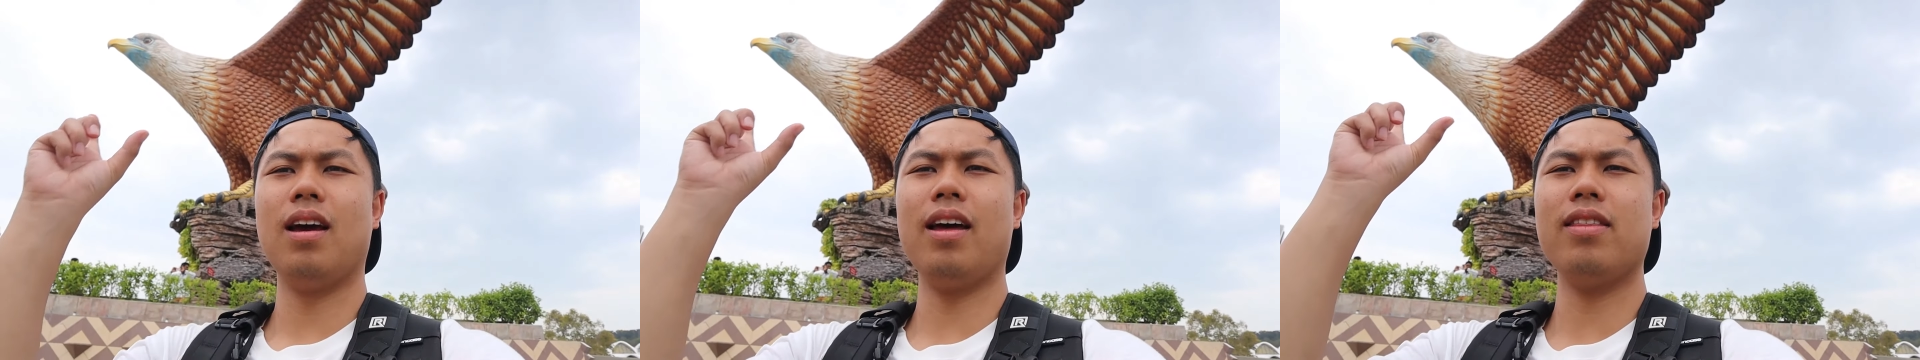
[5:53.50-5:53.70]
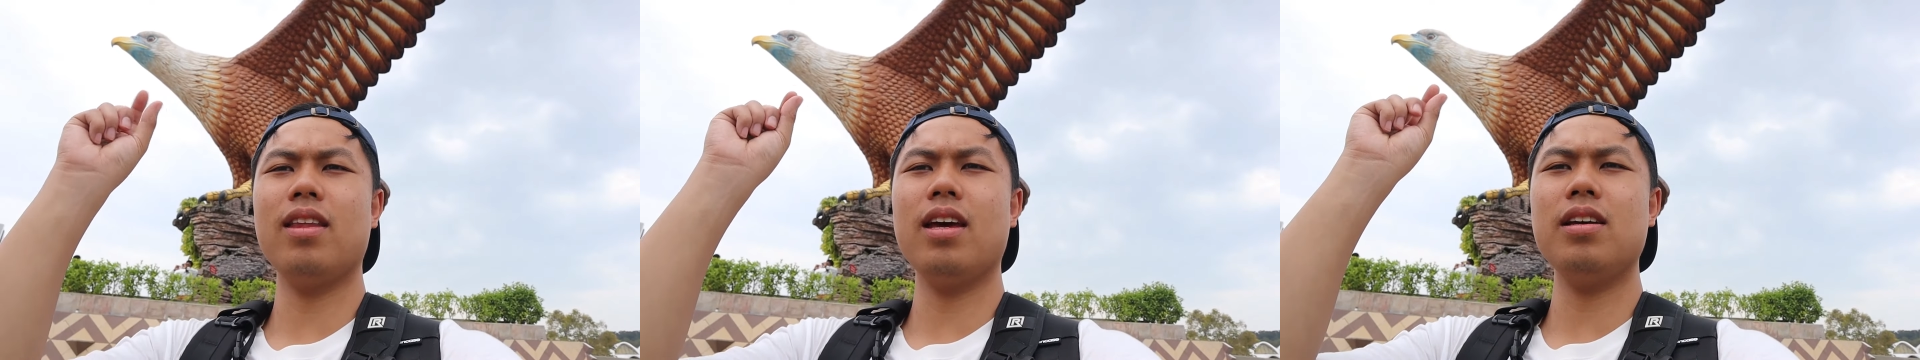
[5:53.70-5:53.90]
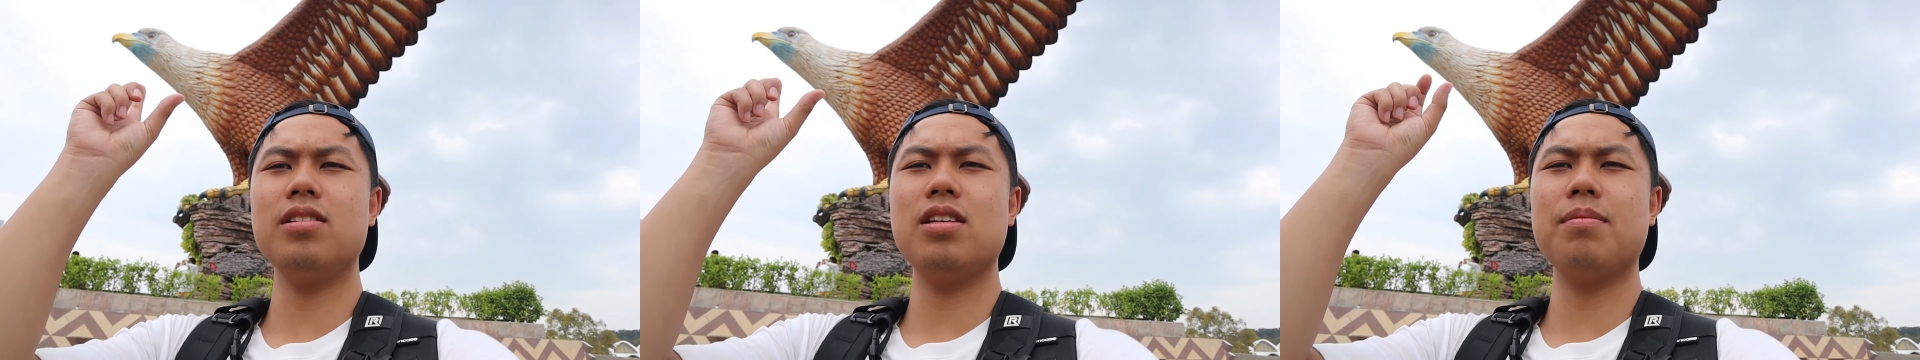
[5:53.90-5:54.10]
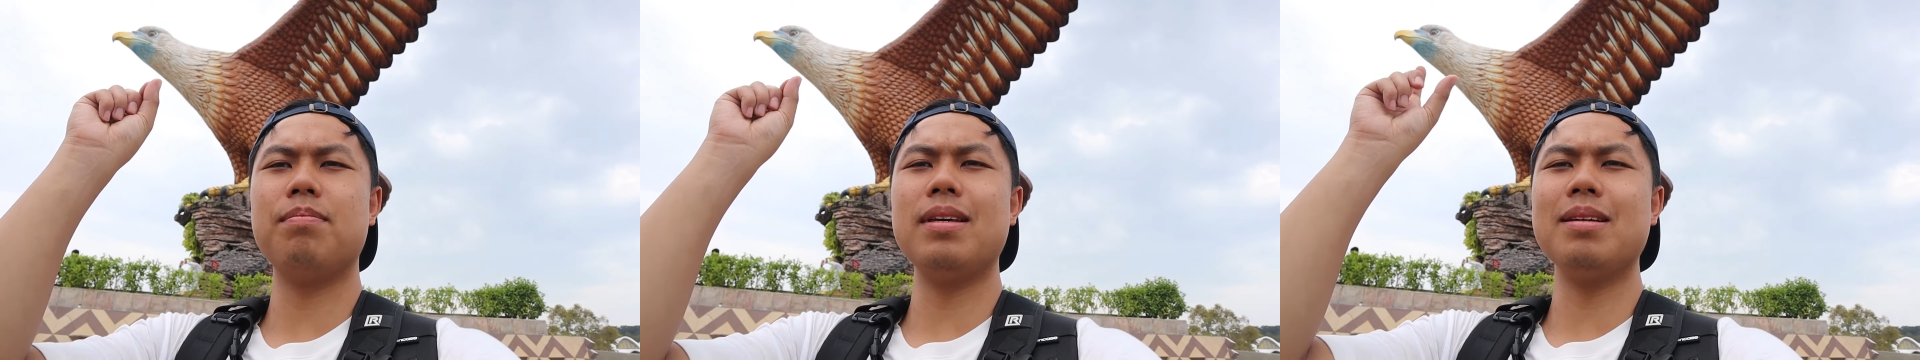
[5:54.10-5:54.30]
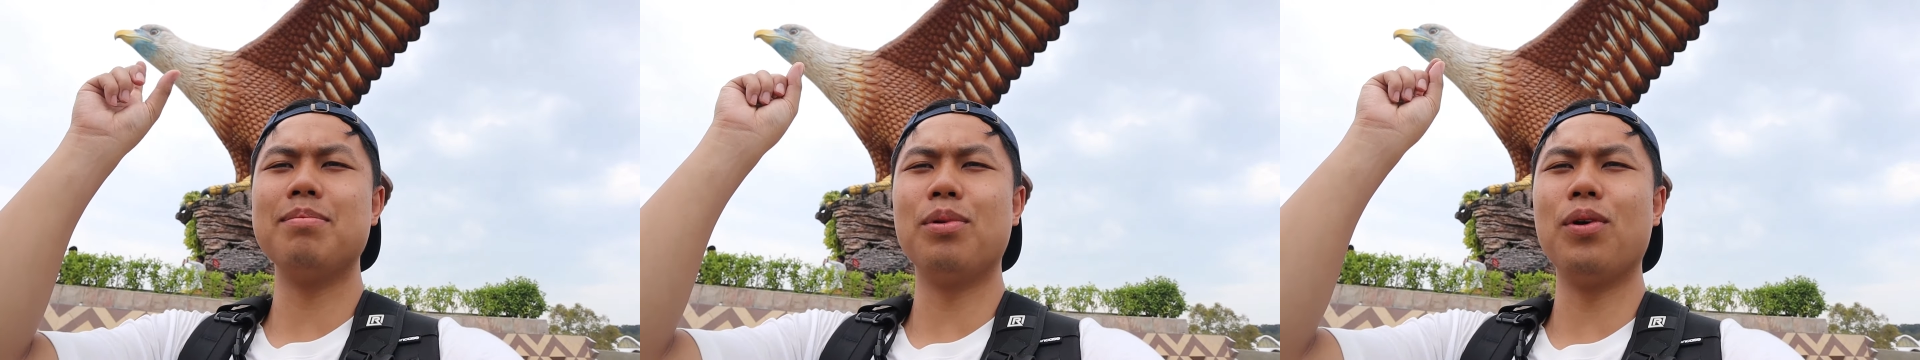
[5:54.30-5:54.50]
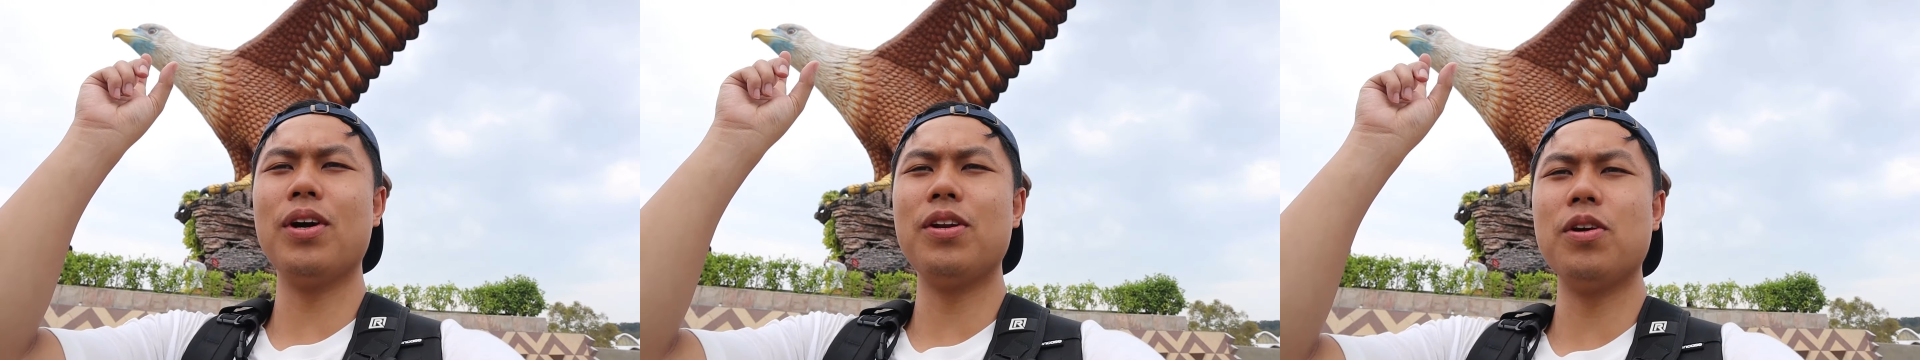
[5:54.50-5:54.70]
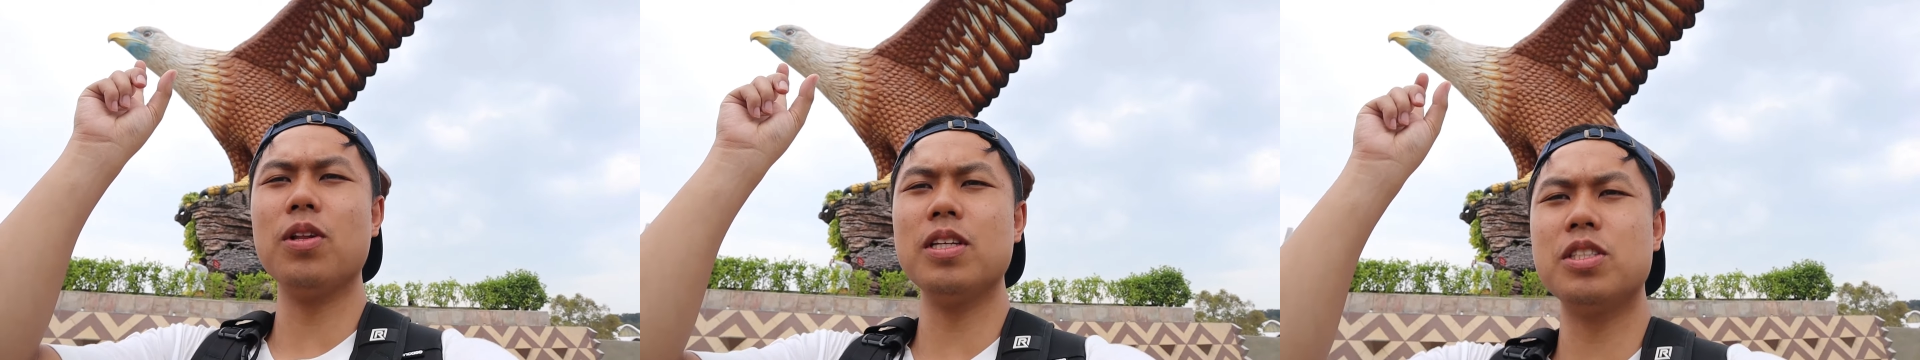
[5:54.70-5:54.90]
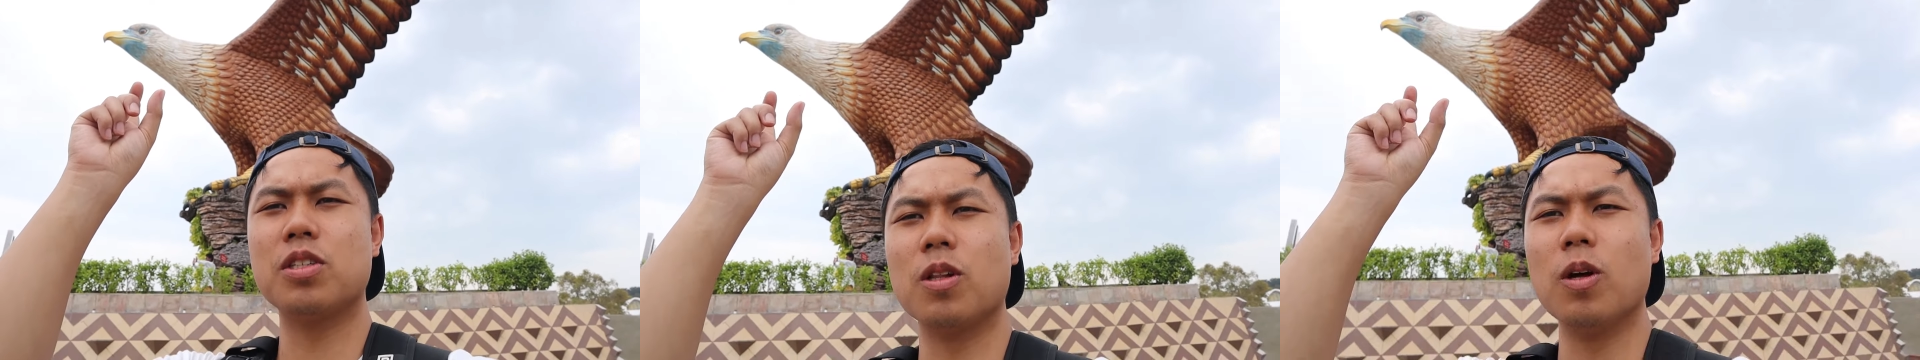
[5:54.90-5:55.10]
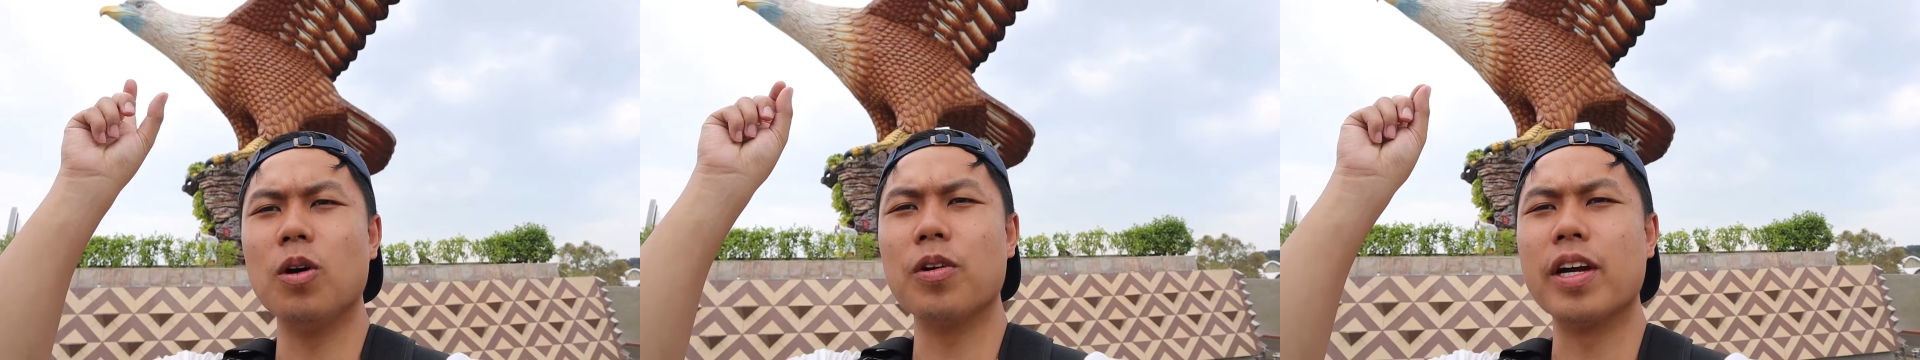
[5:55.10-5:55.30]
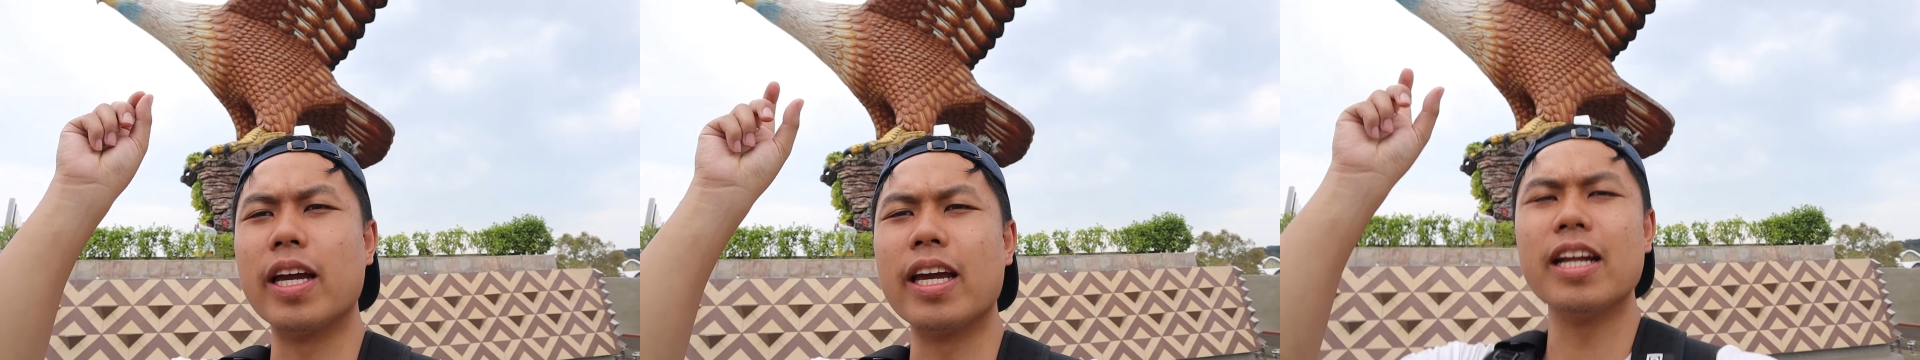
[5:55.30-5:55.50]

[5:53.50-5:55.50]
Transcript: And there's the big boy in all his glory.